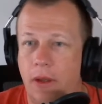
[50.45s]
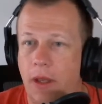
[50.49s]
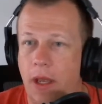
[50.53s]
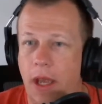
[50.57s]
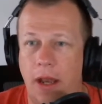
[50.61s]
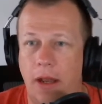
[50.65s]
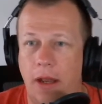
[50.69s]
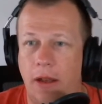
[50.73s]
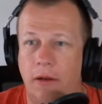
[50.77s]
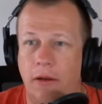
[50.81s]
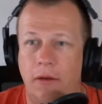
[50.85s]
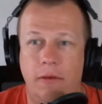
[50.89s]

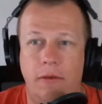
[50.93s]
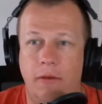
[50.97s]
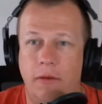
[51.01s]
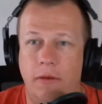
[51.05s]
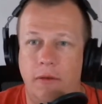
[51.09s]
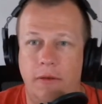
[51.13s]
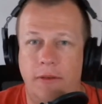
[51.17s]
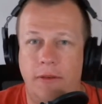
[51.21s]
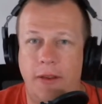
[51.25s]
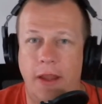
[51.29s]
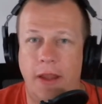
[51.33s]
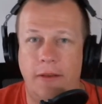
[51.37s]
in
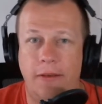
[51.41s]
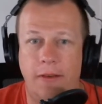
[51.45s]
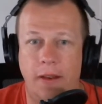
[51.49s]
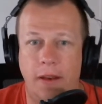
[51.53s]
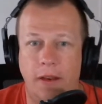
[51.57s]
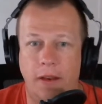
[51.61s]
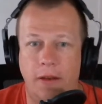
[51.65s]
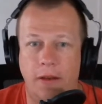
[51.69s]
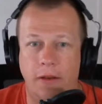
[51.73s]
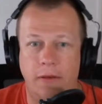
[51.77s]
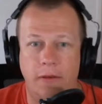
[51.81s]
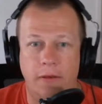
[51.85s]
10
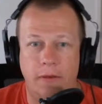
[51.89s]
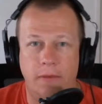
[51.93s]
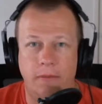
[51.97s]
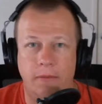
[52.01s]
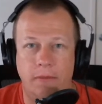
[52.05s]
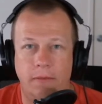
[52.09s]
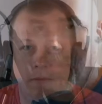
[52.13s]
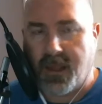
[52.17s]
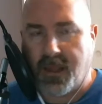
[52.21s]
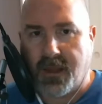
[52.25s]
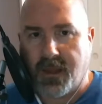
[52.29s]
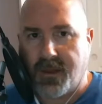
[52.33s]
seconds.
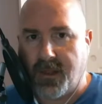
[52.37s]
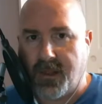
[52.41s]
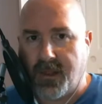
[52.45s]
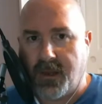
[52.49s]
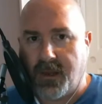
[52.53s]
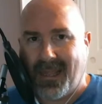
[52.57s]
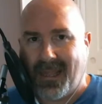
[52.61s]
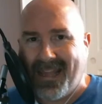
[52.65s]
Like I said,